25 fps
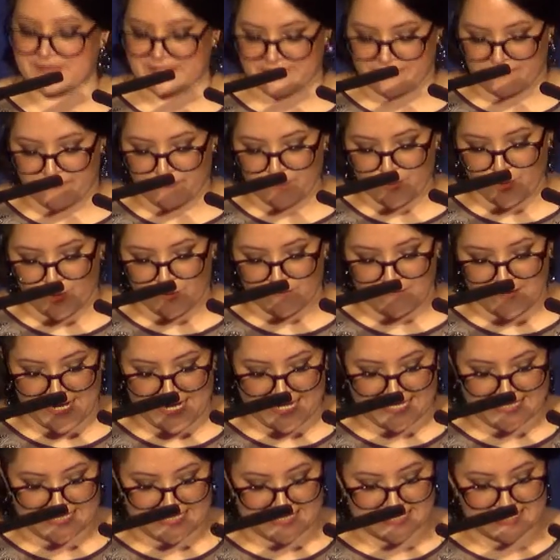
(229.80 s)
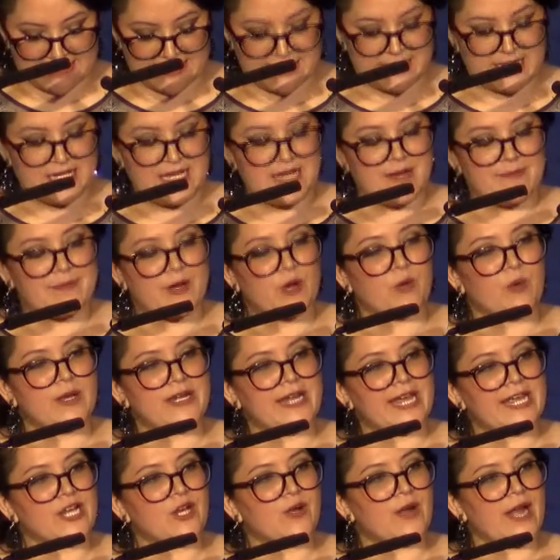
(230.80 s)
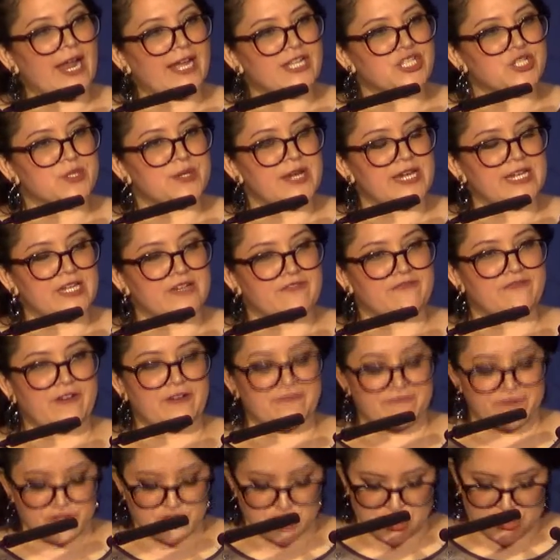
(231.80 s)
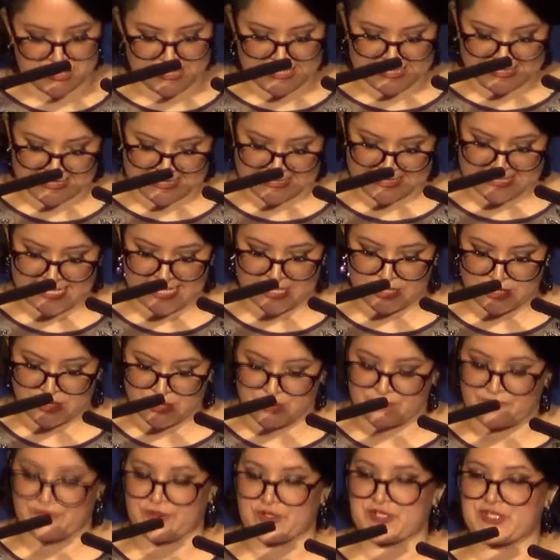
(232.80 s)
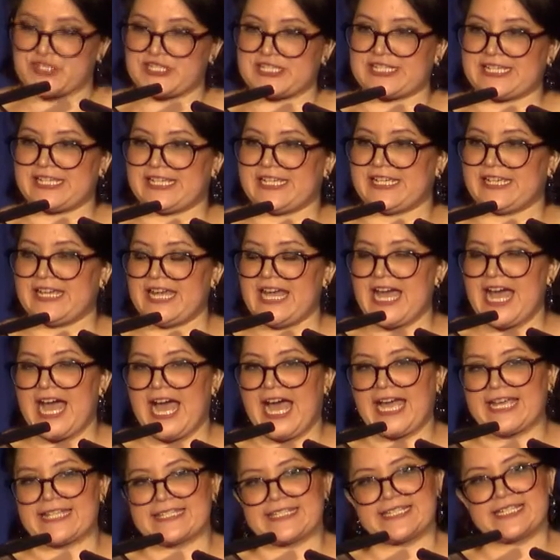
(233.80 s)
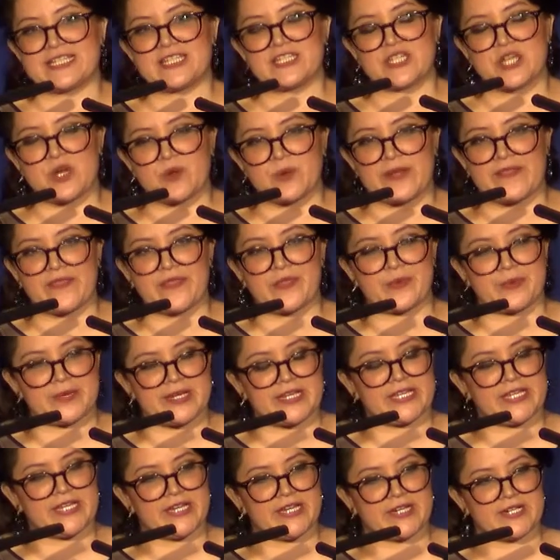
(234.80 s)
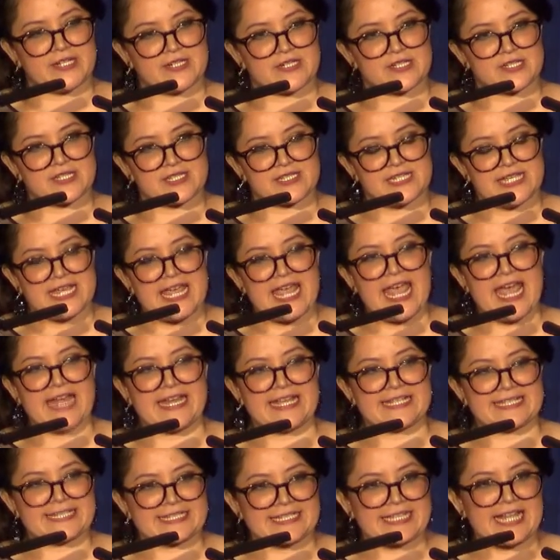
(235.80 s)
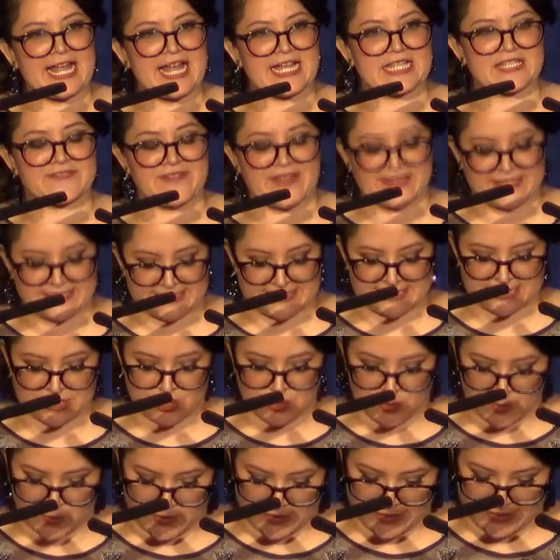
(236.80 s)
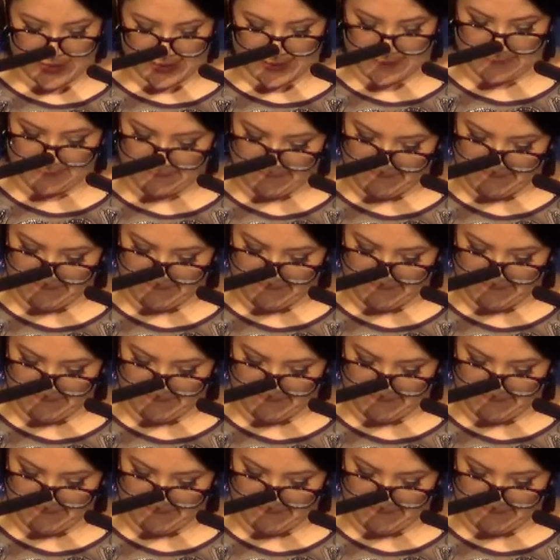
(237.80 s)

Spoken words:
and full rides, but when I graduated from Virginia State University, I did so in 3 years and as class valedictorian.